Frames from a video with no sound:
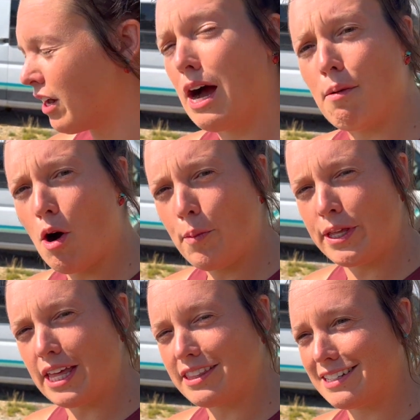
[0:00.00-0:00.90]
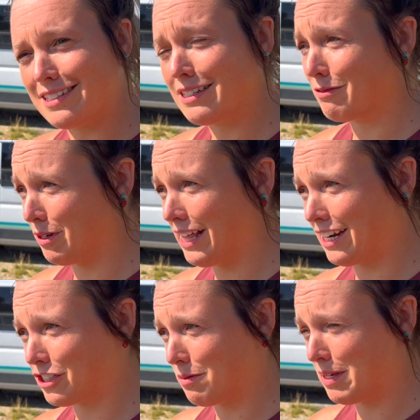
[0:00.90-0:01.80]
I'm hoping that this will
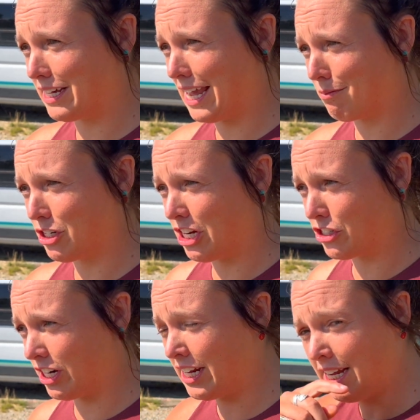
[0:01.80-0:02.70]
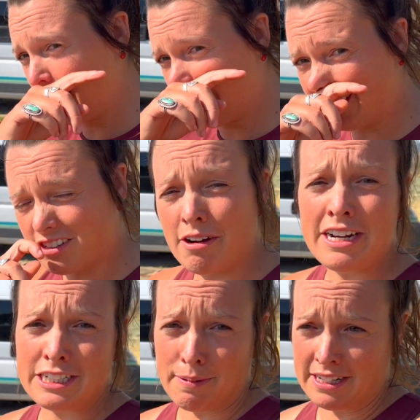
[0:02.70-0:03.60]
actually be a game changer. It's quite
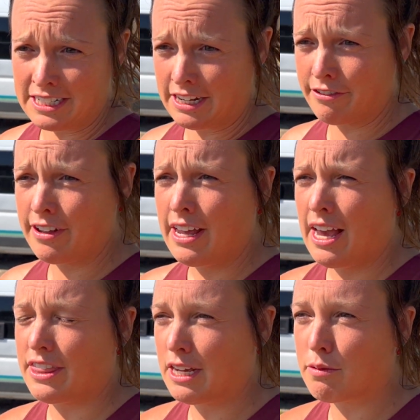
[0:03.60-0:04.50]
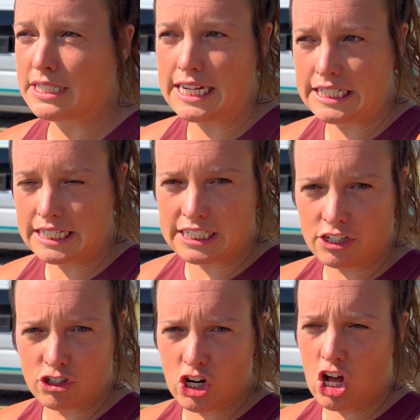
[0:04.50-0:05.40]
expensive. I think it was like
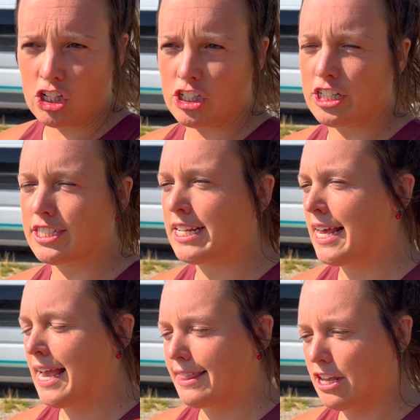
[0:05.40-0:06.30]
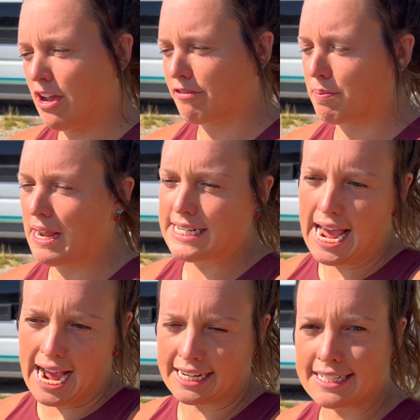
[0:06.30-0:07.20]
$600. Then you have to pay
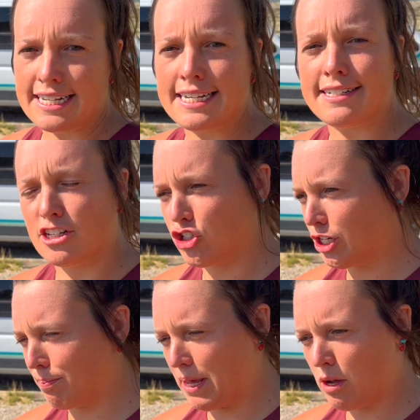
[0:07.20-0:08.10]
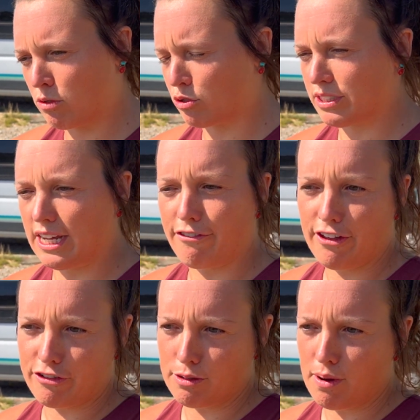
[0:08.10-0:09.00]
taxes and shipping, which was like
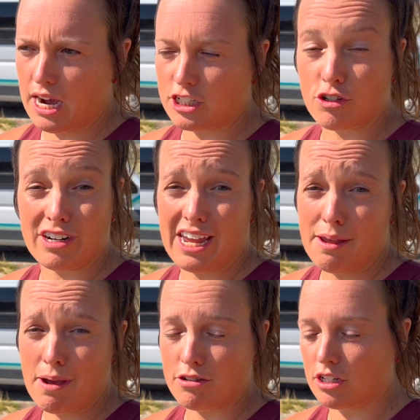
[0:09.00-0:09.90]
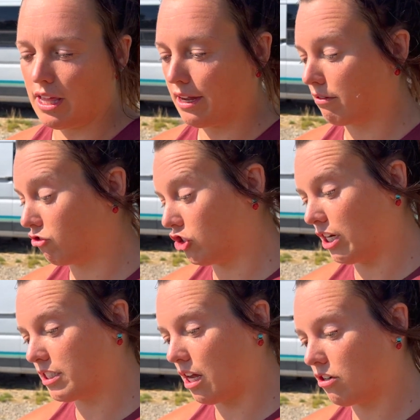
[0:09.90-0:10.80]
50 bucks. So it came out to like
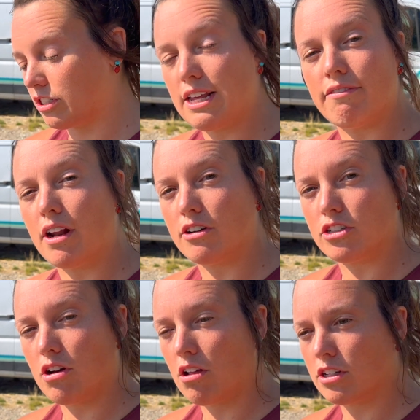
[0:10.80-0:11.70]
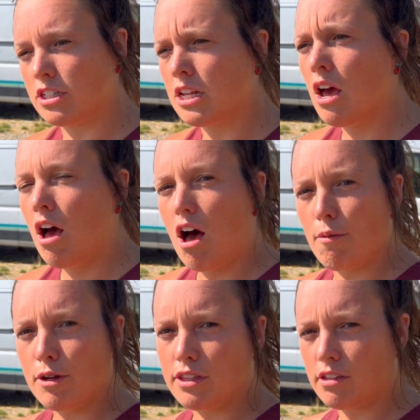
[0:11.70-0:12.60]
just under $700. I'll
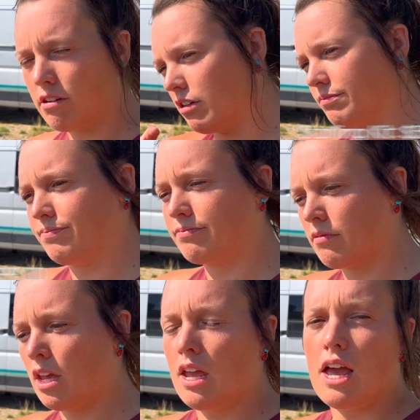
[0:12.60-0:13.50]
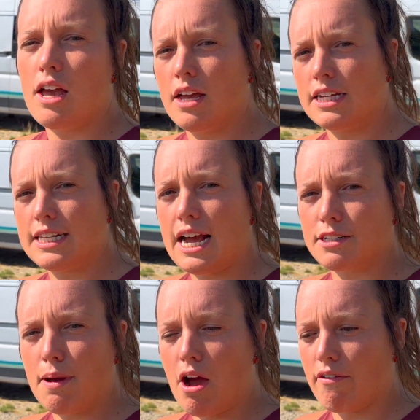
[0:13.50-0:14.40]
put the little exact
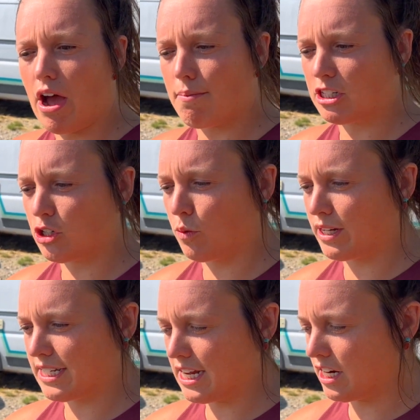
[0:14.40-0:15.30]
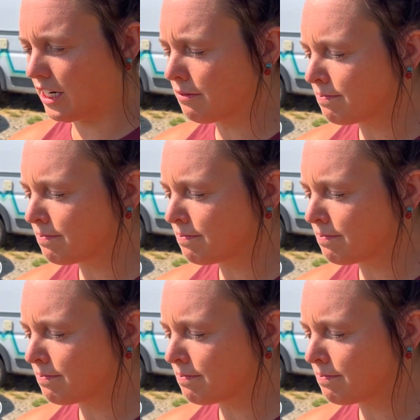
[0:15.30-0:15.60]
amount of how much it was here.